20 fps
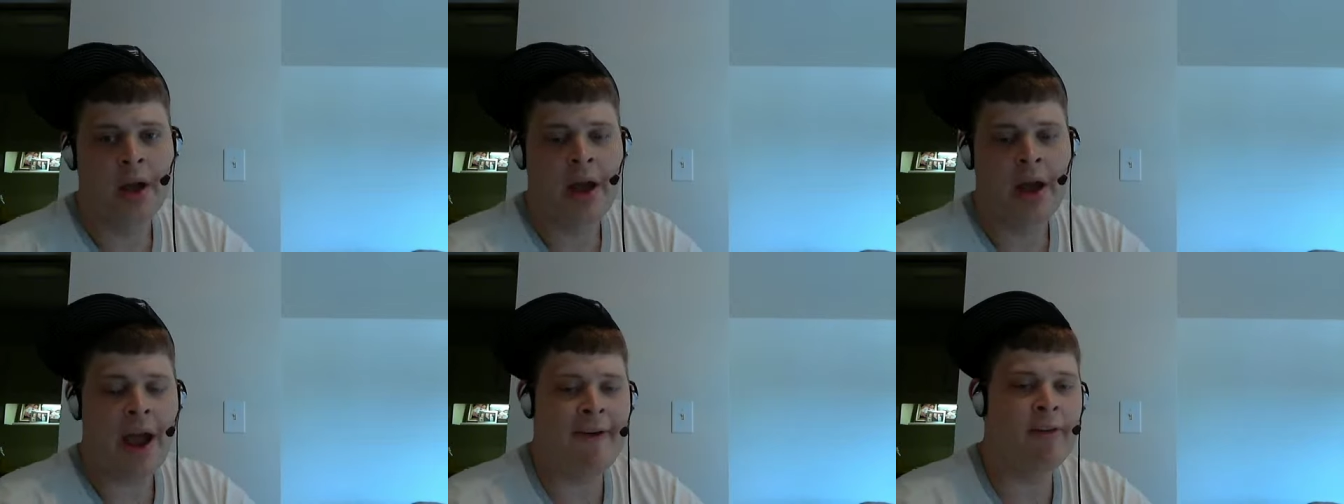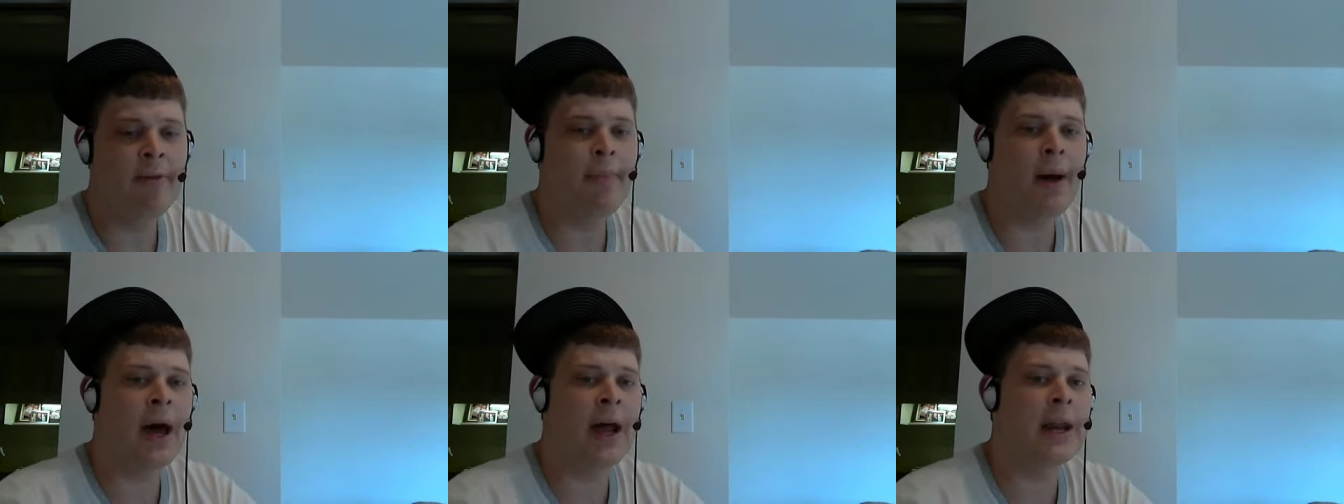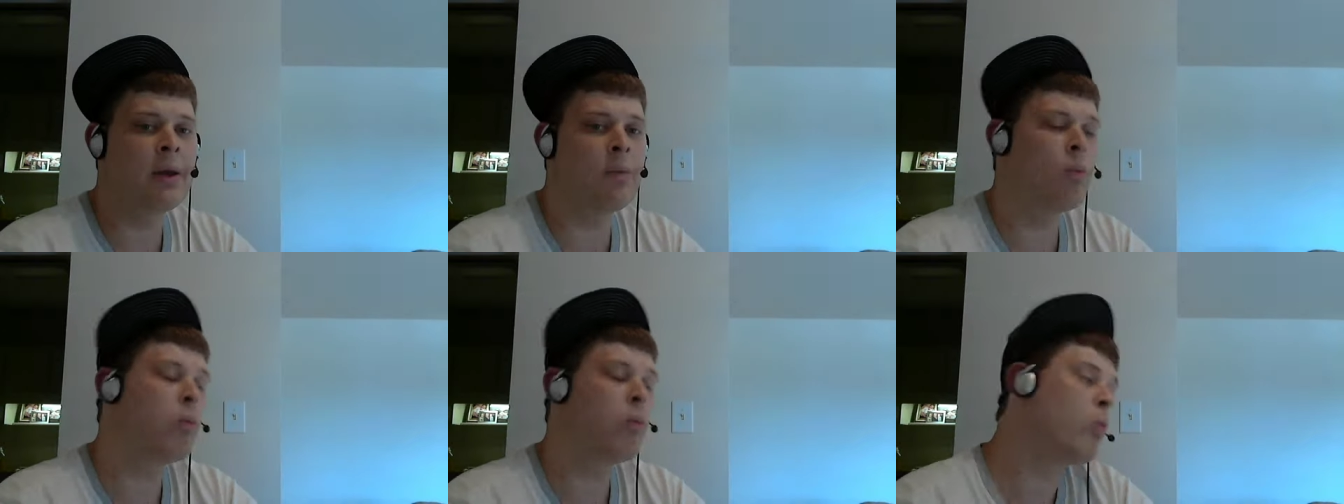
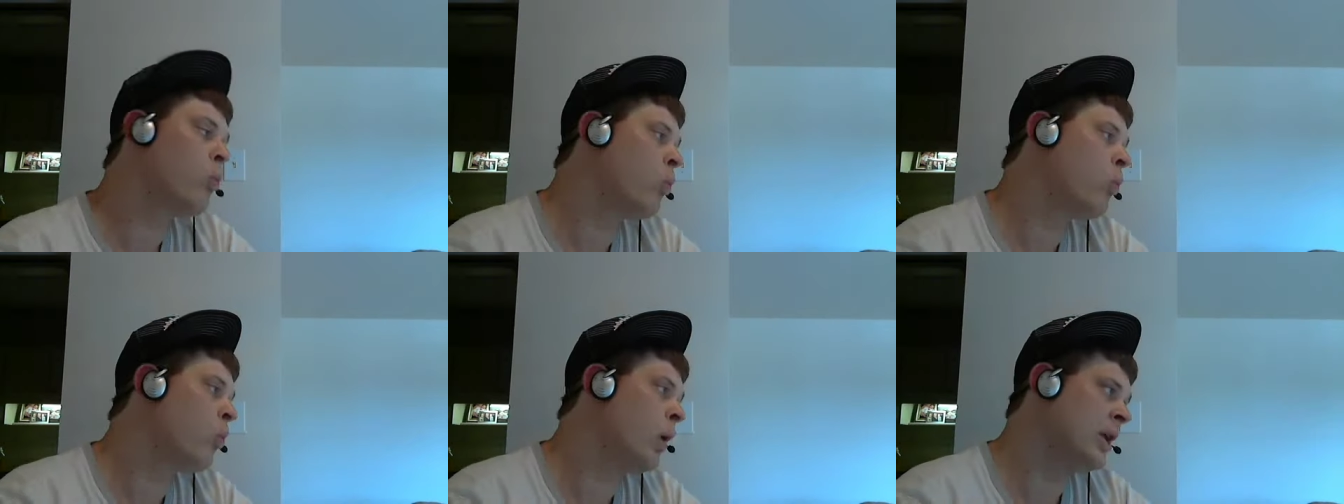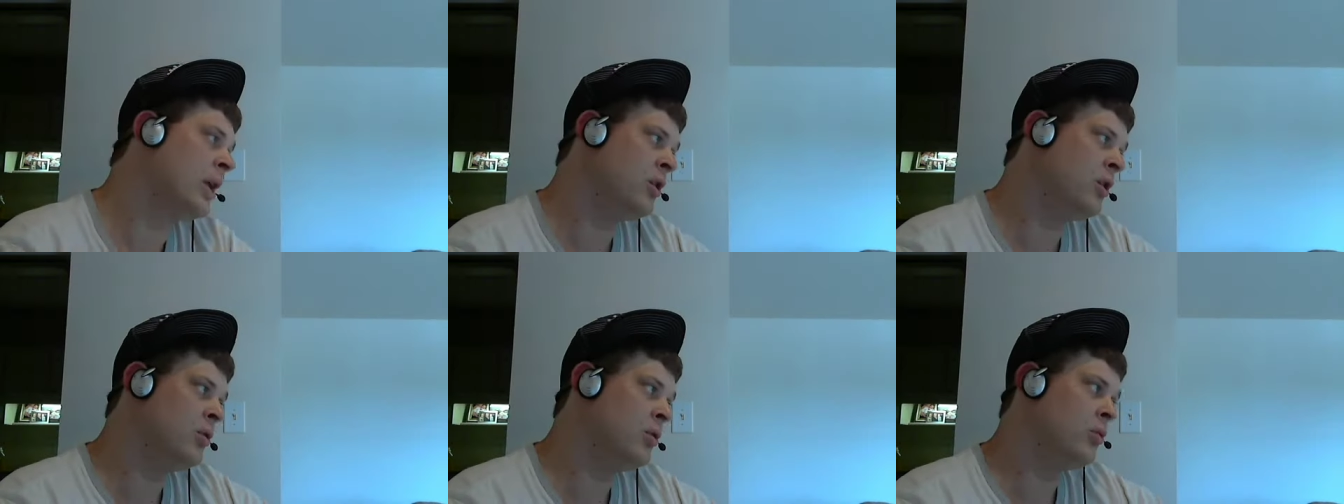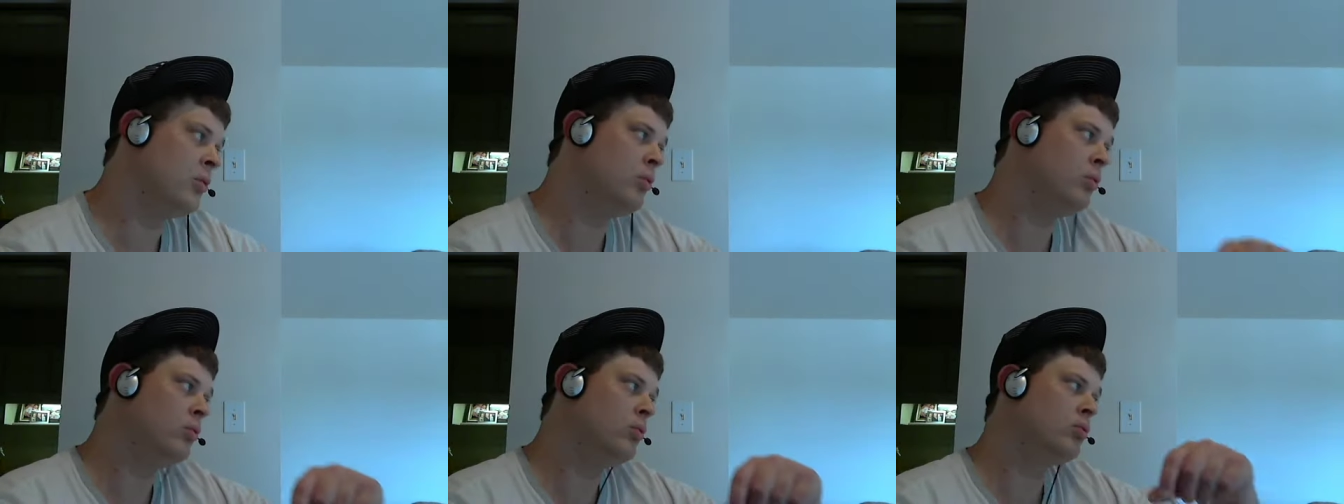Everybody, when
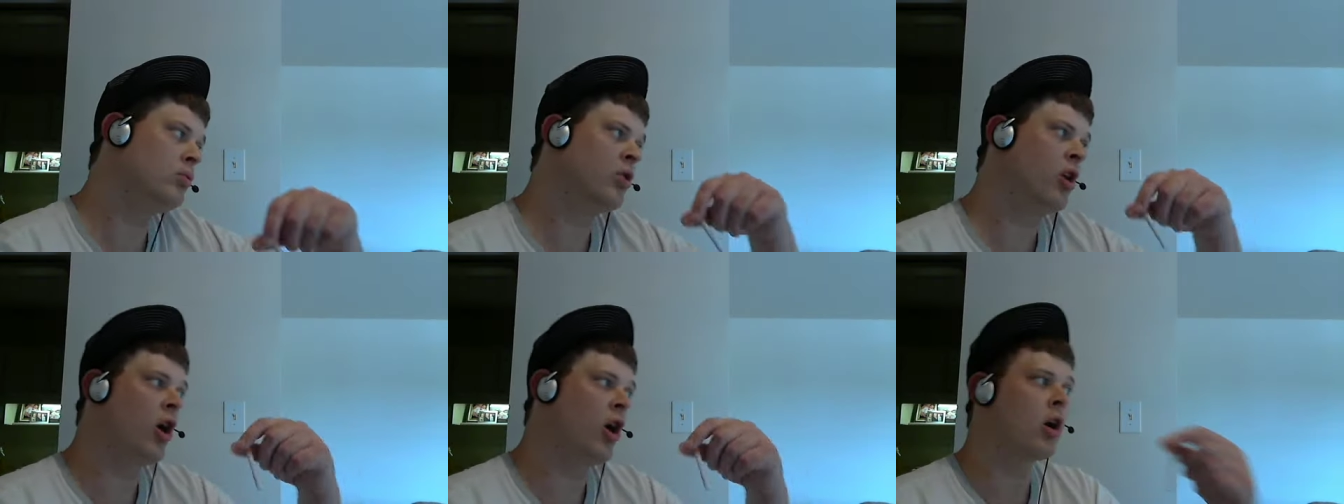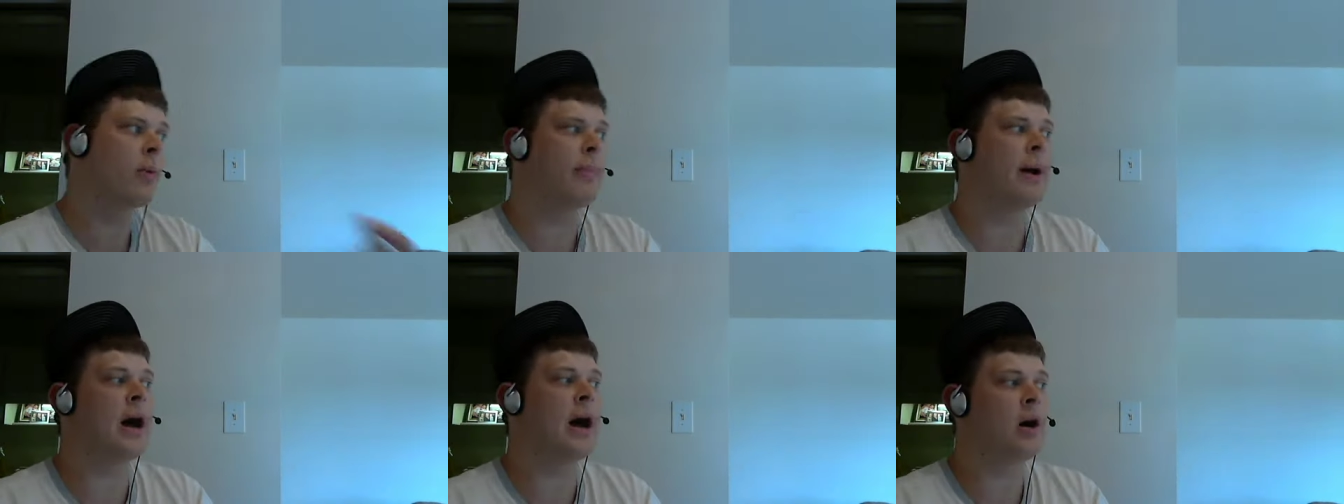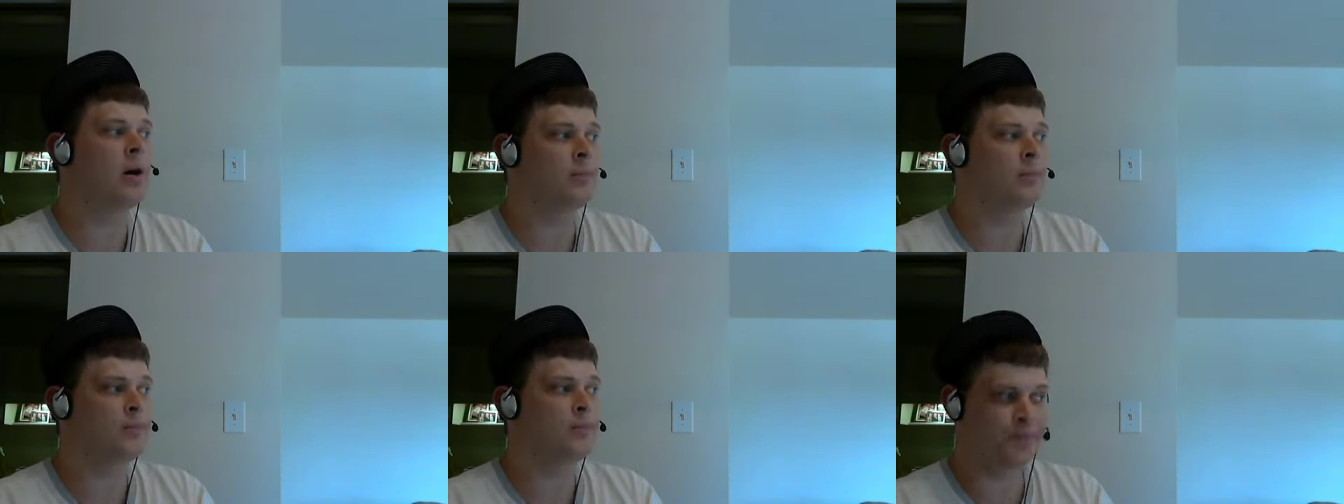you talk
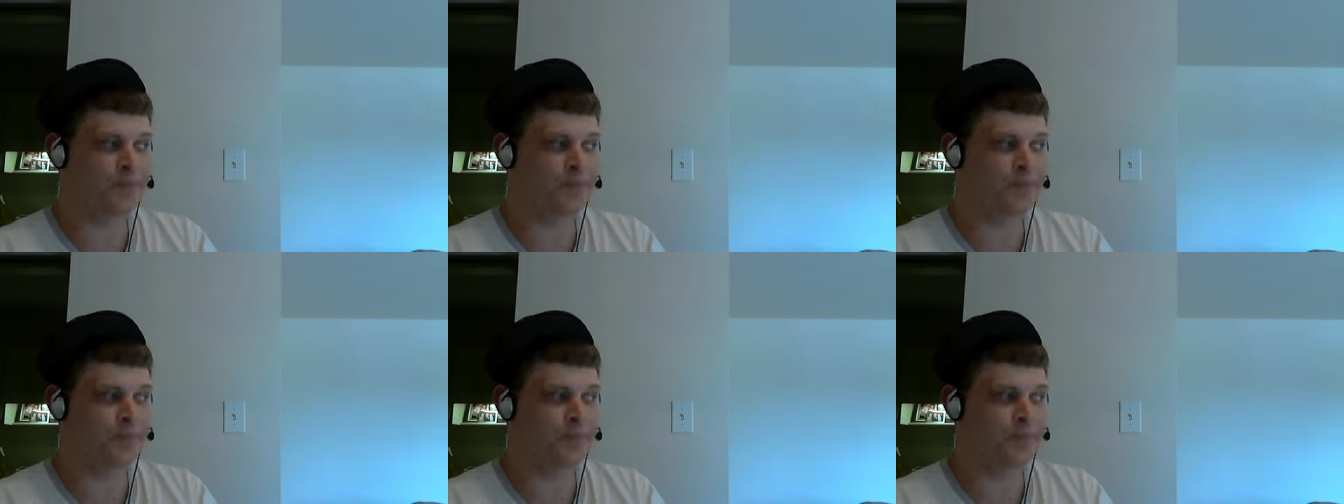about